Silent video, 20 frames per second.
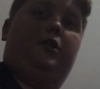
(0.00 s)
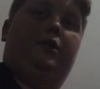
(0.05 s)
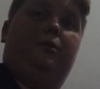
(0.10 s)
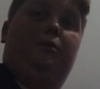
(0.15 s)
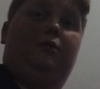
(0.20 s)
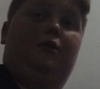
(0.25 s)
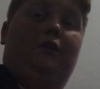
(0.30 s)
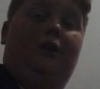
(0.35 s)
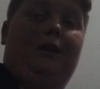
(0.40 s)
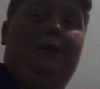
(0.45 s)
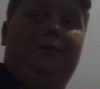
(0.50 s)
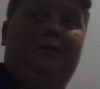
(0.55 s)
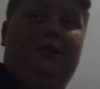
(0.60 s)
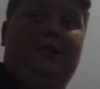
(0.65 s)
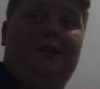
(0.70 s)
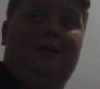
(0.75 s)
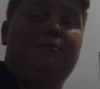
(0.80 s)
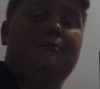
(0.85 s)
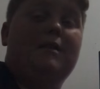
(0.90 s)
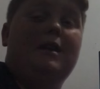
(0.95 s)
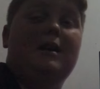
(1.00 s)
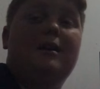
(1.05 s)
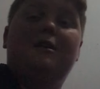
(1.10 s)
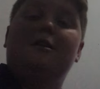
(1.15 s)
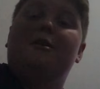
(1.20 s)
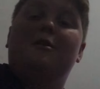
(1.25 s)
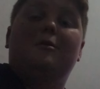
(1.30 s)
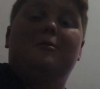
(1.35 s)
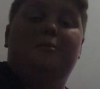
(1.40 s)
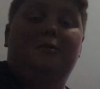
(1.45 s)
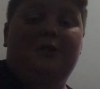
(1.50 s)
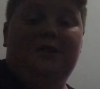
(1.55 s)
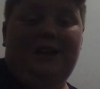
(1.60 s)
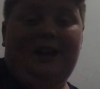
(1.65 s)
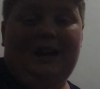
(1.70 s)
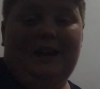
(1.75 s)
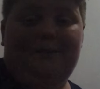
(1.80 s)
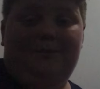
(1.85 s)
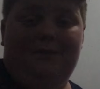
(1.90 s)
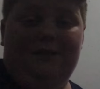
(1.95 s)
subscribers than me, but they
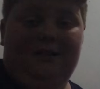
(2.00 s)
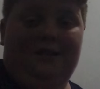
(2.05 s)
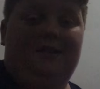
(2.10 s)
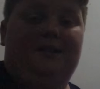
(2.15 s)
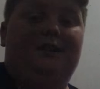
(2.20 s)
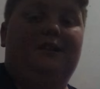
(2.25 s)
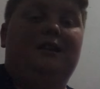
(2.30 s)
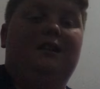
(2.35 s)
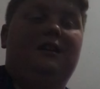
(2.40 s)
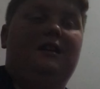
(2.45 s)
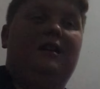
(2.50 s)
haven't.